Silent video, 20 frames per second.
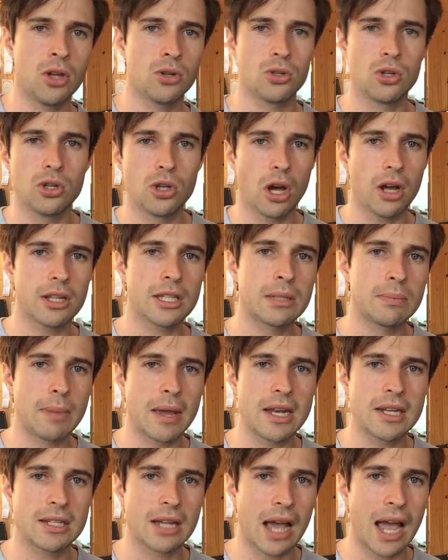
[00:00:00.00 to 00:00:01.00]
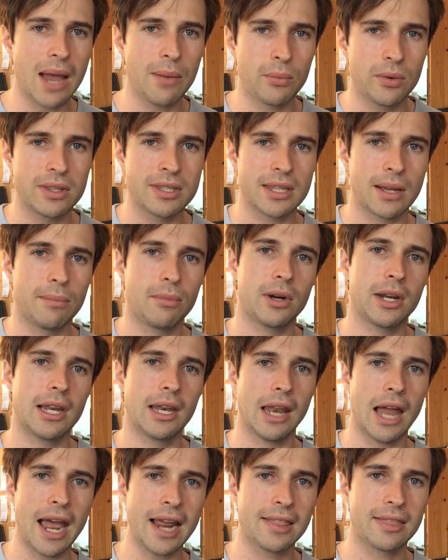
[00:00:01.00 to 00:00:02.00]
Do not spend time with somebody
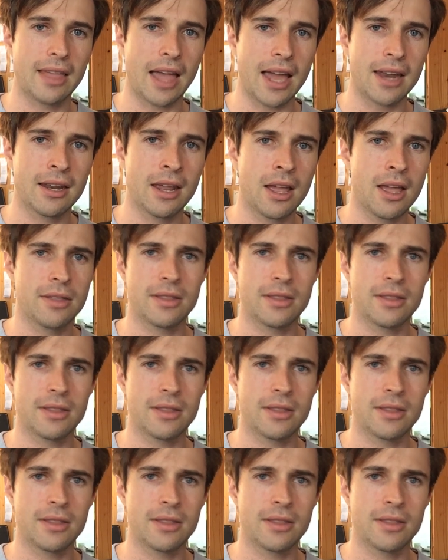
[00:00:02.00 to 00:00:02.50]
like that.